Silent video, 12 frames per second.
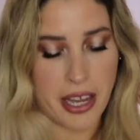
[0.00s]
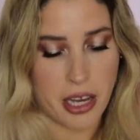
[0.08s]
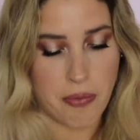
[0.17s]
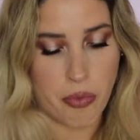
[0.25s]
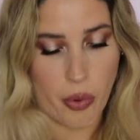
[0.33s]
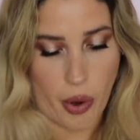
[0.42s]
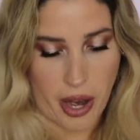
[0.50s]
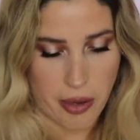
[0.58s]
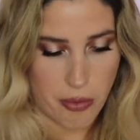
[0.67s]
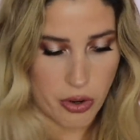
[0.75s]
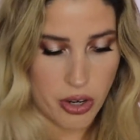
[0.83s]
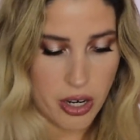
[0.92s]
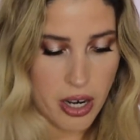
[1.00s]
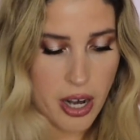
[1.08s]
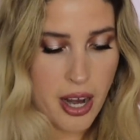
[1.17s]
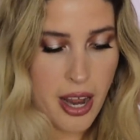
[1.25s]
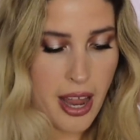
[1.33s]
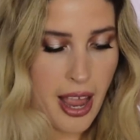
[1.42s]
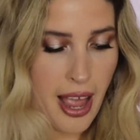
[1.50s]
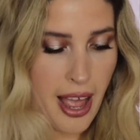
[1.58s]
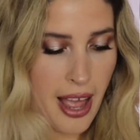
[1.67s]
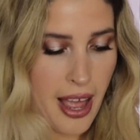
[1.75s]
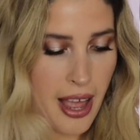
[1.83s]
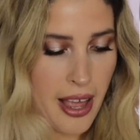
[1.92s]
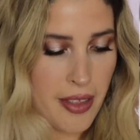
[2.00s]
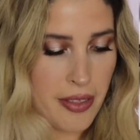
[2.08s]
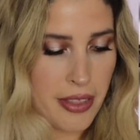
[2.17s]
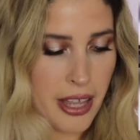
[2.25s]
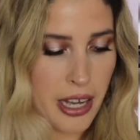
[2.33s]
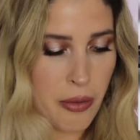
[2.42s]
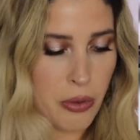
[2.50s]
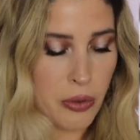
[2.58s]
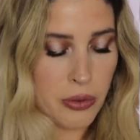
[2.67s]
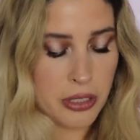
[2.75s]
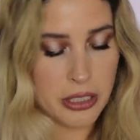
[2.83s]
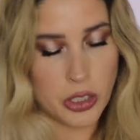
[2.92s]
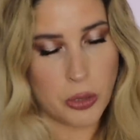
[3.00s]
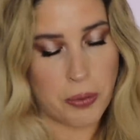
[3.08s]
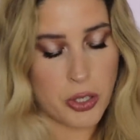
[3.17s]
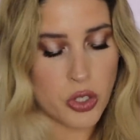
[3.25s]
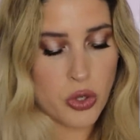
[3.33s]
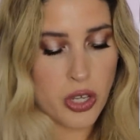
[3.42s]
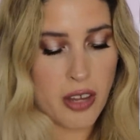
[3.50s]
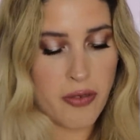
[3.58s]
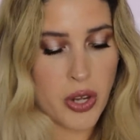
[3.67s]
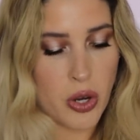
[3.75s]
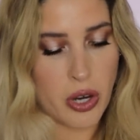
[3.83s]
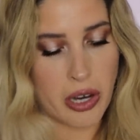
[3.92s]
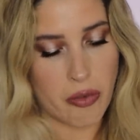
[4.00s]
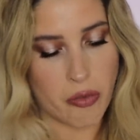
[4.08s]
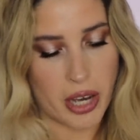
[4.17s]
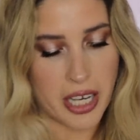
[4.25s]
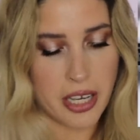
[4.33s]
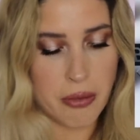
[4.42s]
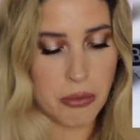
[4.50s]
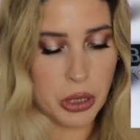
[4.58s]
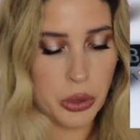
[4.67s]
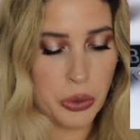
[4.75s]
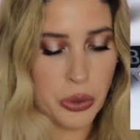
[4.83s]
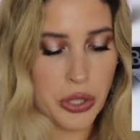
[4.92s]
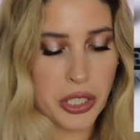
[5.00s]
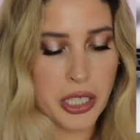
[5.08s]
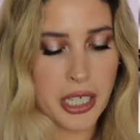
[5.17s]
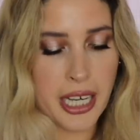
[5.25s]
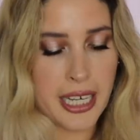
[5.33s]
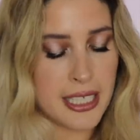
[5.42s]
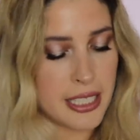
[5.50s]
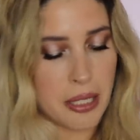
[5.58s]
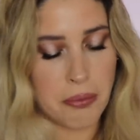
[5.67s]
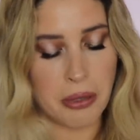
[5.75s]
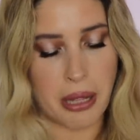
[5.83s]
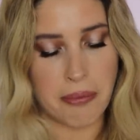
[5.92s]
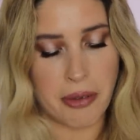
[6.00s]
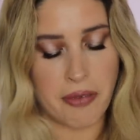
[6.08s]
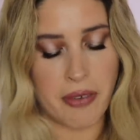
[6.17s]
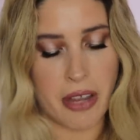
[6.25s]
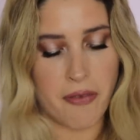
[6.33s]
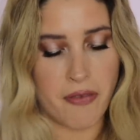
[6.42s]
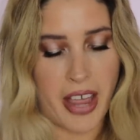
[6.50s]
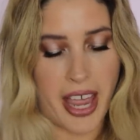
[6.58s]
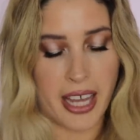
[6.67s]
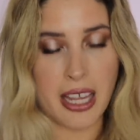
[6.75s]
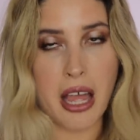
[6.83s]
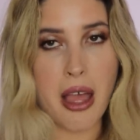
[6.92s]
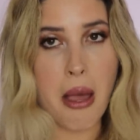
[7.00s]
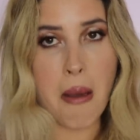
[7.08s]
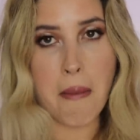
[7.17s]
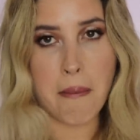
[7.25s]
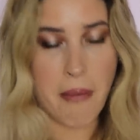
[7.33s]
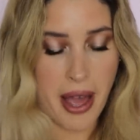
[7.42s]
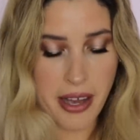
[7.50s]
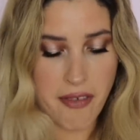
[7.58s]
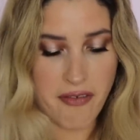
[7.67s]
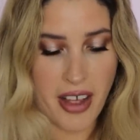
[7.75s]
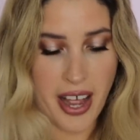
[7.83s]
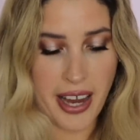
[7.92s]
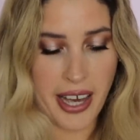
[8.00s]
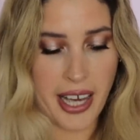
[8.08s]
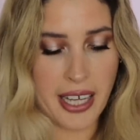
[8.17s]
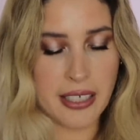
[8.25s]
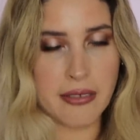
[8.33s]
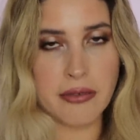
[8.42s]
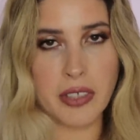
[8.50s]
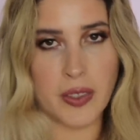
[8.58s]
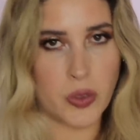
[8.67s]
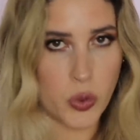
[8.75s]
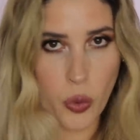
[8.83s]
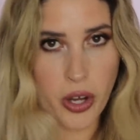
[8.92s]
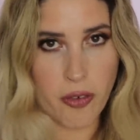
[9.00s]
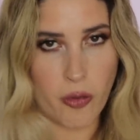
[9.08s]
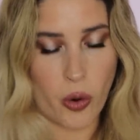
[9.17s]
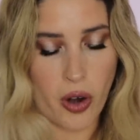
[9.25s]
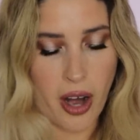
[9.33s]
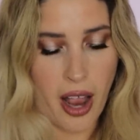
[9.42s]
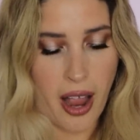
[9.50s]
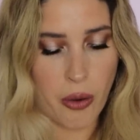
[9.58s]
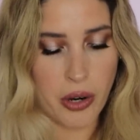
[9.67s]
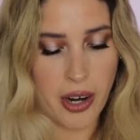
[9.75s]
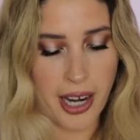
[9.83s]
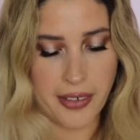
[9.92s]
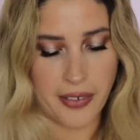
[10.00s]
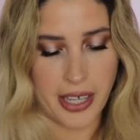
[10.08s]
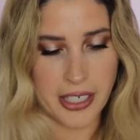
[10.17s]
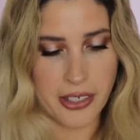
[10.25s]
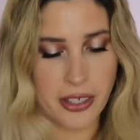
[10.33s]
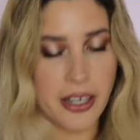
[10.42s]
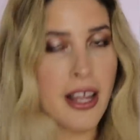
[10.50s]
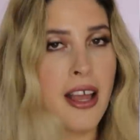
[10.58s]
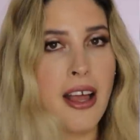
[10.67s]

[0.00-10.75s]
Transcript: body primer and that it will supposed to give you a radiant bluer, instant plumping effect, mattifying, and 24 hour hydration